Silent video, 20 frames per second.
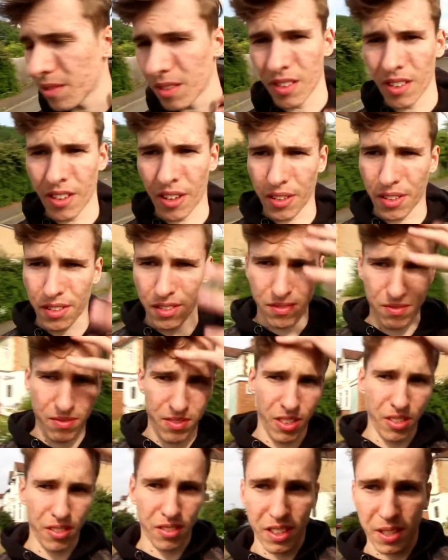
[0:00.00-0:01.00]

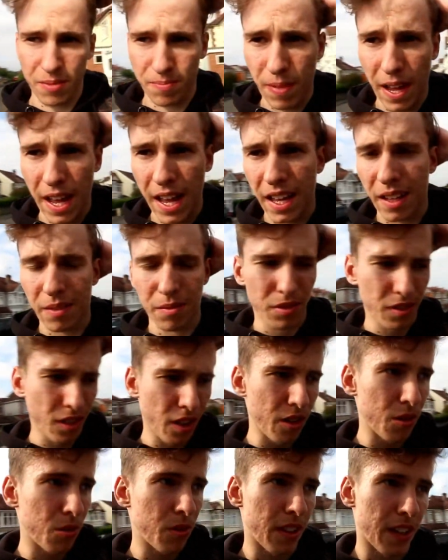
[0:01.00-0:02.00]
nicely paired
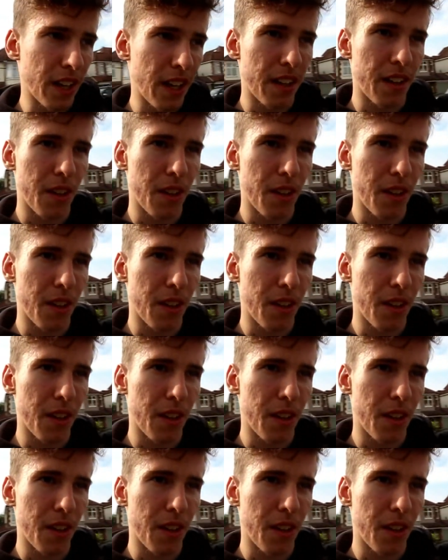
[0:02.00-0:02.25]
styled again.